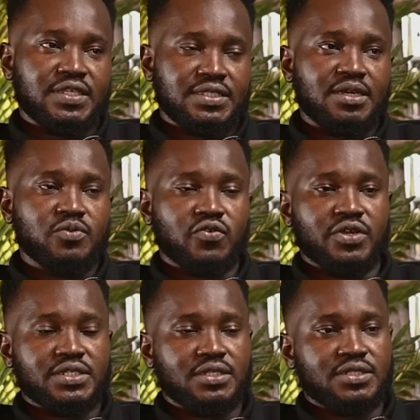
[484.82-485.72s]
the same
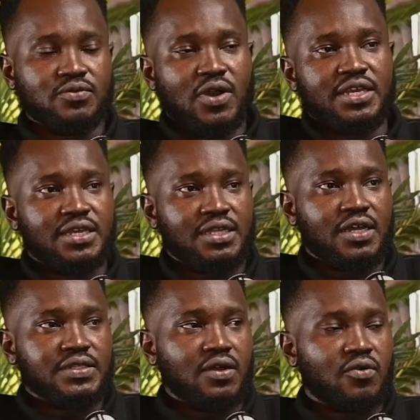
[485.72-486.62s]
duration nti 1 year
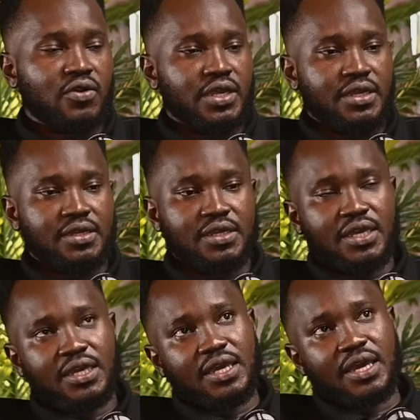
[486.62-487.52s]
now they are koye
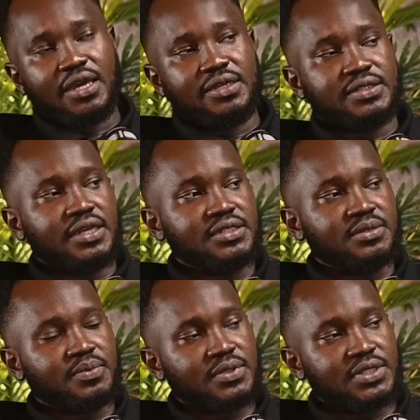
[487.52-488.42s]

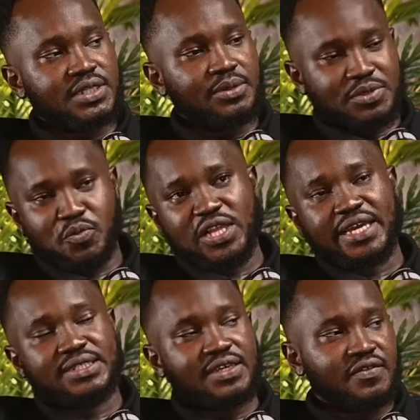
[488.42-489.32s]
internship until it's more
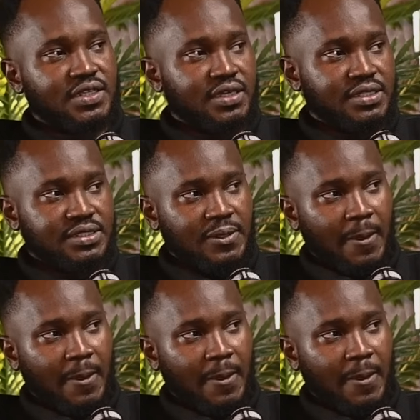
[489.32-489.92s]
like 7 years